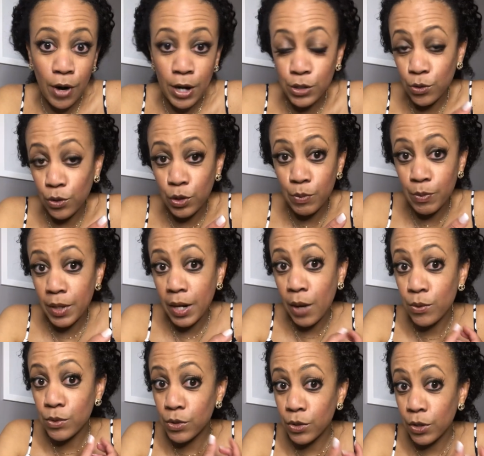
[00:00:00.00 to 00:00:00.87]
I told him that
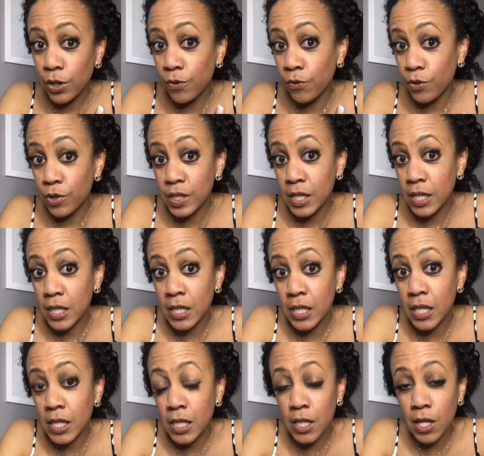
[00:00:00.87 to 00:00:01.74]
I was looking for
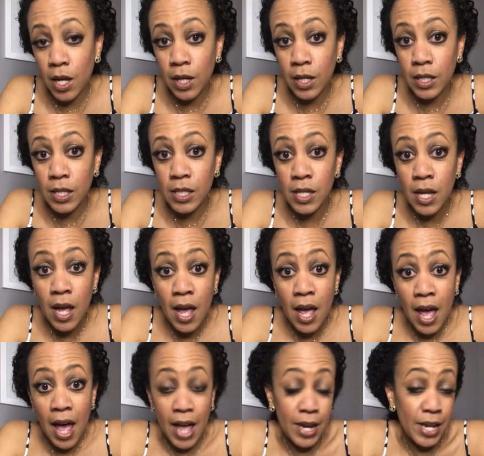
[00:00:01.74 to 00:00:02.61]
CC studs,
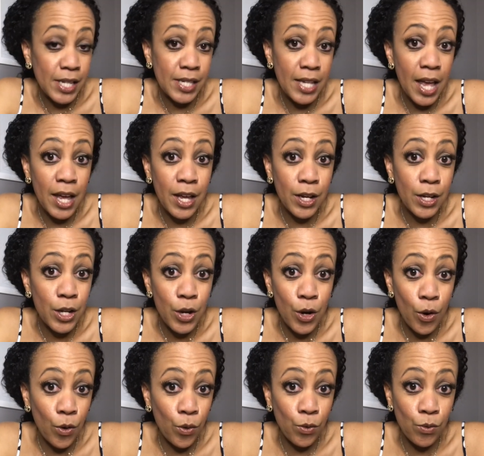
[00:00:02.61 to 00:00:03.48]
and he said, you
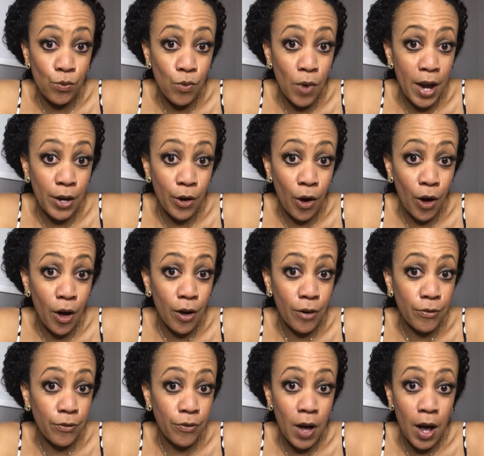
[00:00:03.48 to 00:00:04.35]
know, right
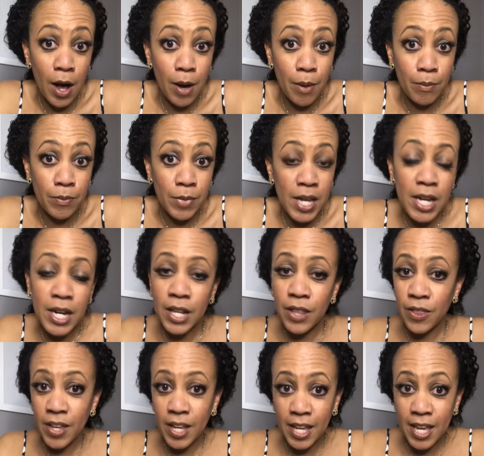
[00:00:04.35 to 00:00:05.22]
off, he
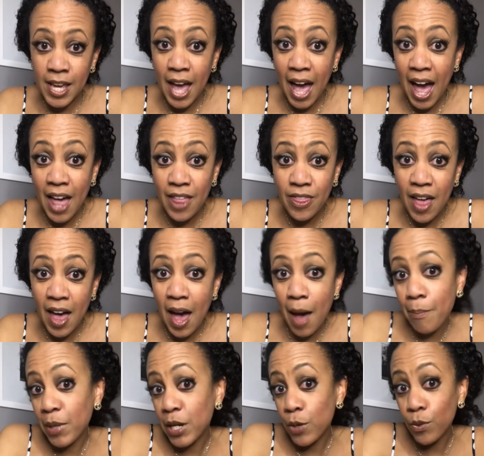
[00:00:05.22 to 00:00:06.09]
didn't think he had
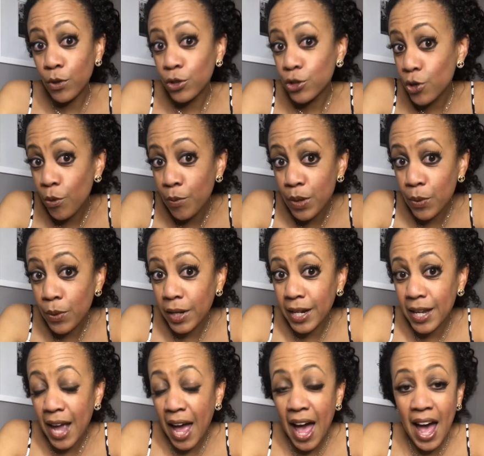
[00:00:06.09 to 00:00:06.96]
that, but he would show me
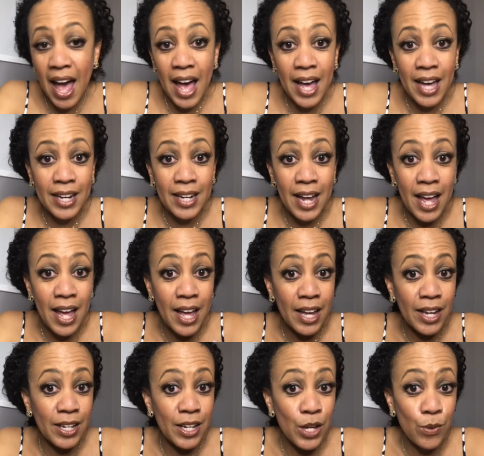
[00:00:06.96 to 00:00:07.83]
what he had,
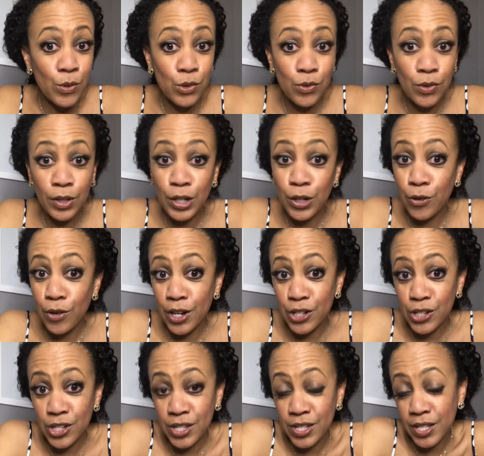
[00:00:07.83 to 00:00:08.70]
and he was really
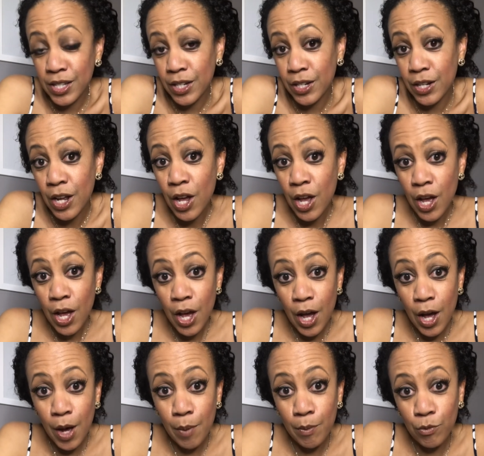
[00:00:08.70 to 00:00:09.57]
gracious and
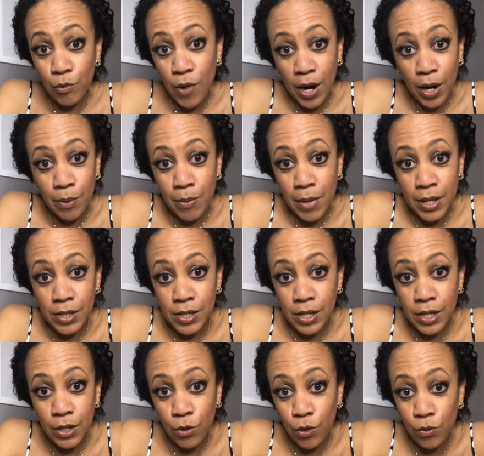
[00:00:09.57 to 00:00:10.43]

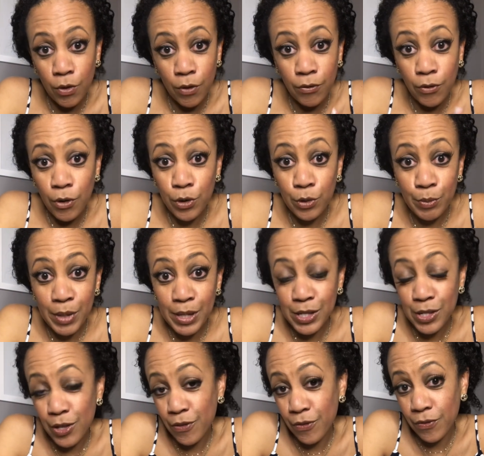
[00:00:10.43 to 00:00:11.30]
recommended or referred me
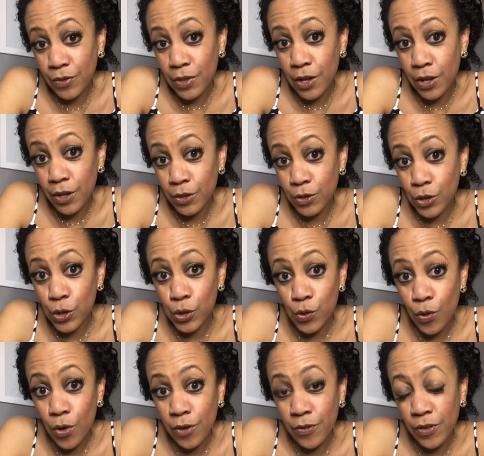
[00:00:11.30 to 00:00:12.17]
to the
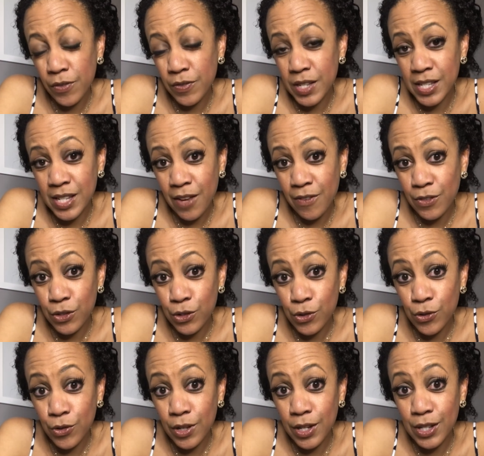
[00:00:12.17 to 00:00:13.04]
store on 57th
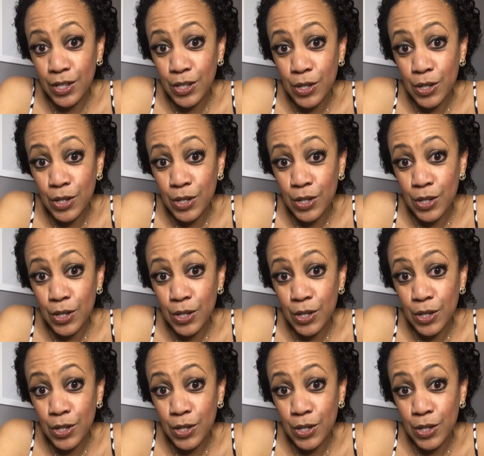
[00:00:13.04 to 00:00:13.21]
Street.